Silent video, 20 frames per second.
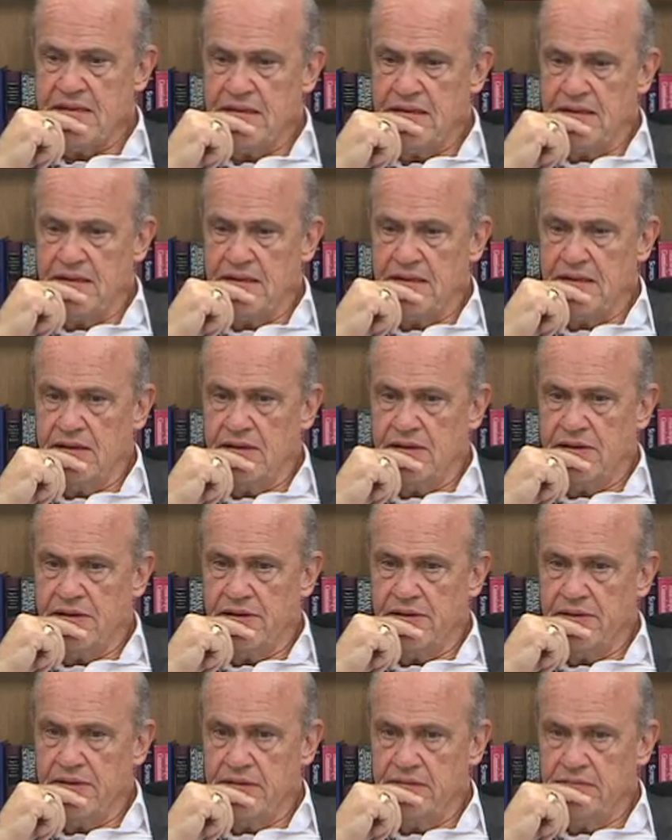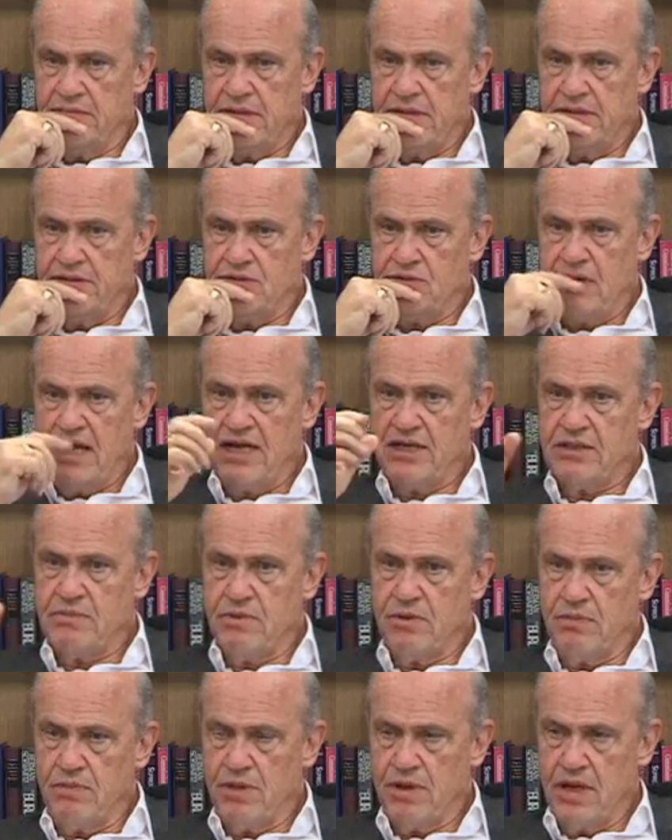are
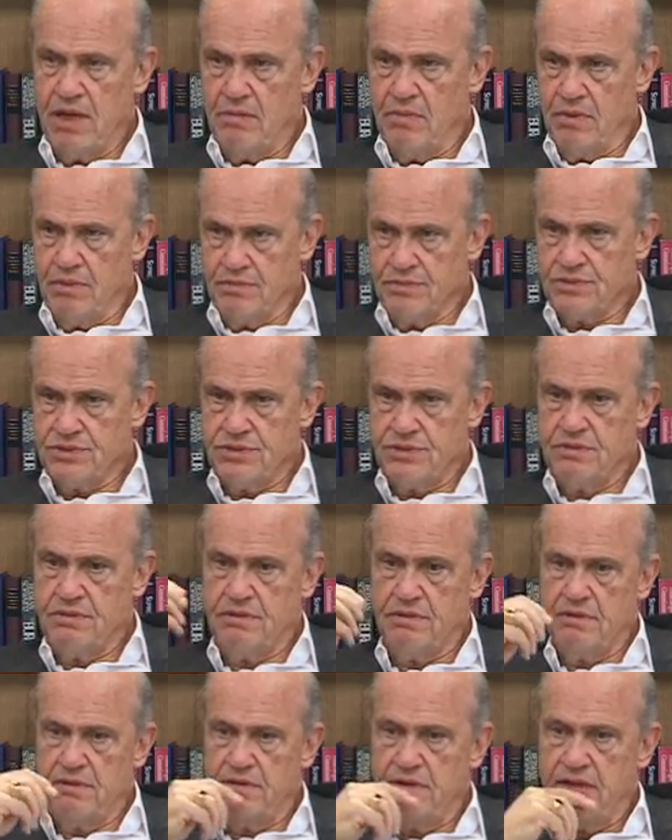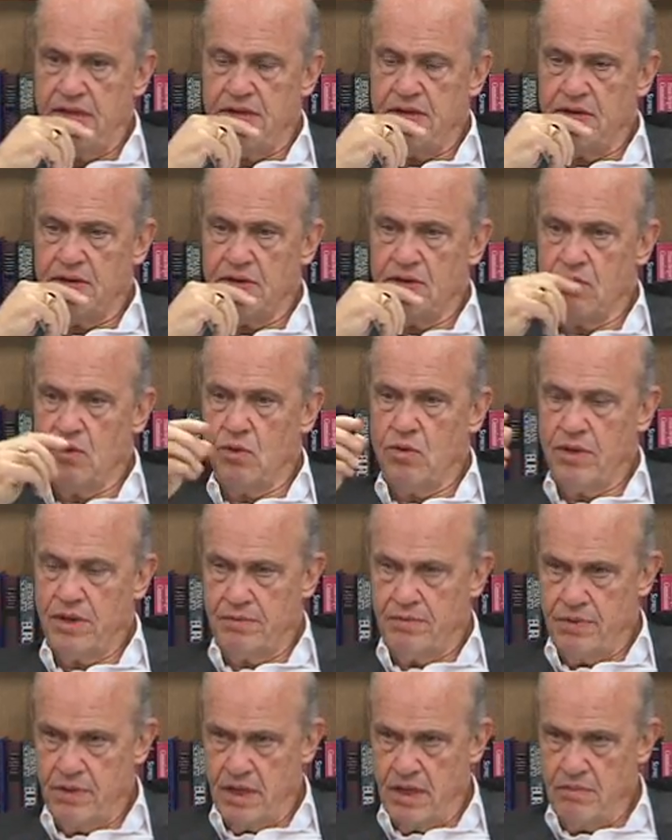intractable problems that are
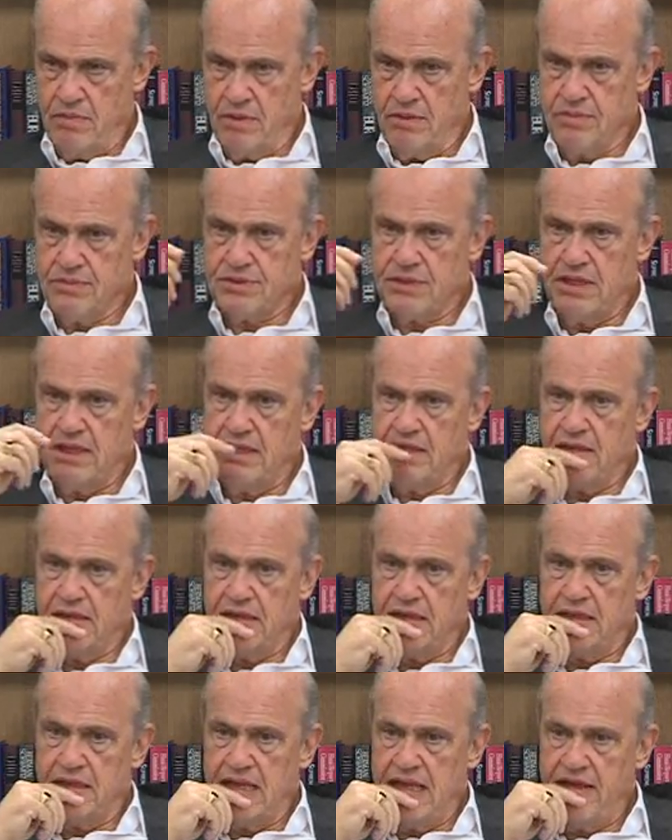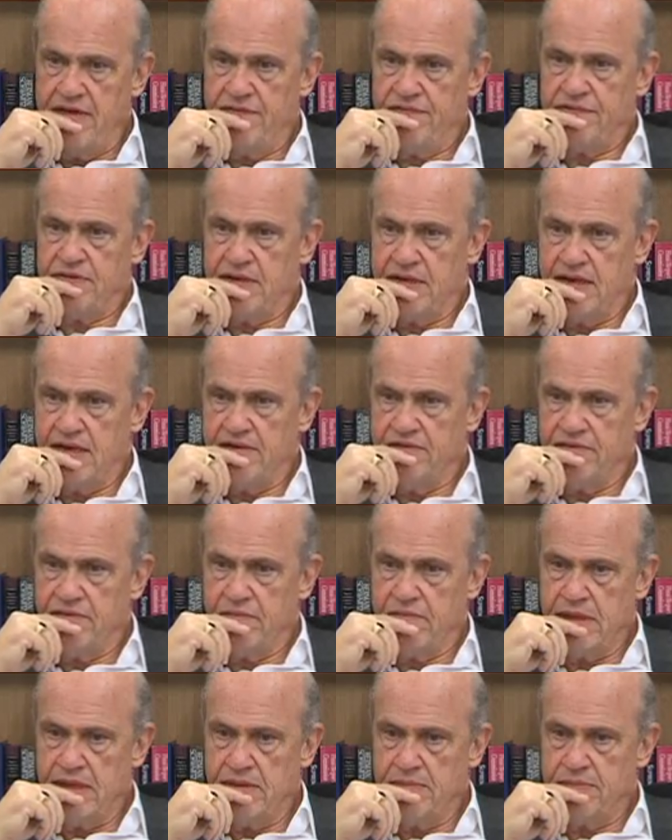growing problems and have to have
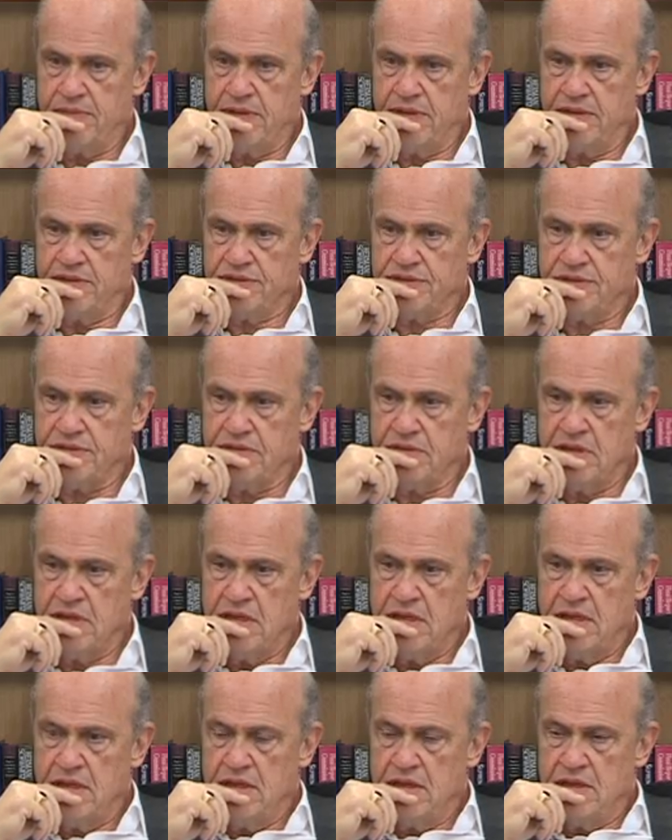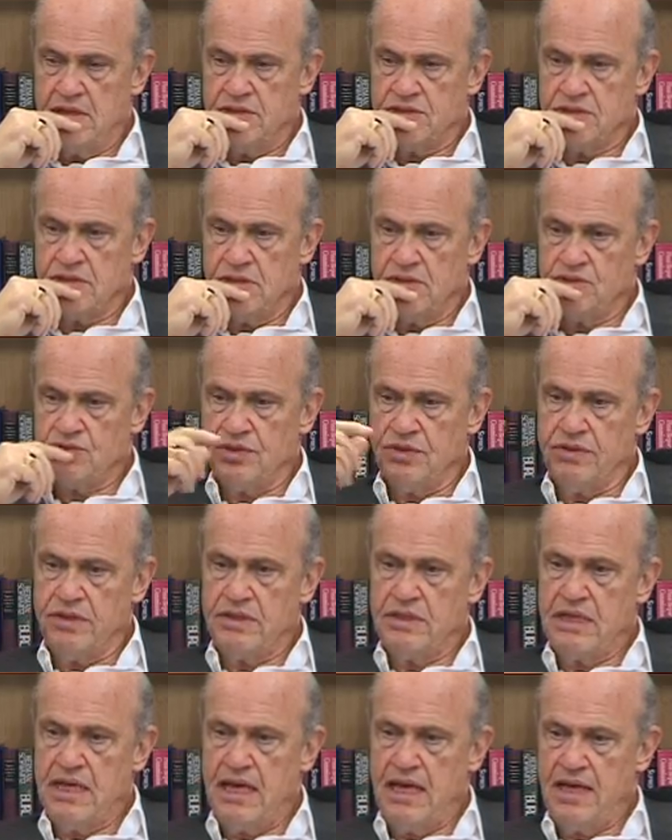a bipartisan solution.
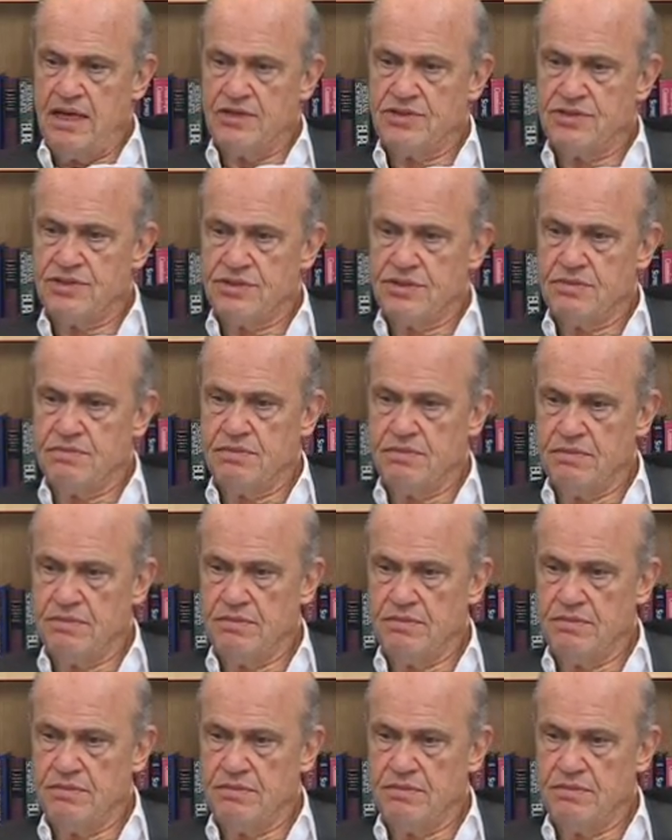The tax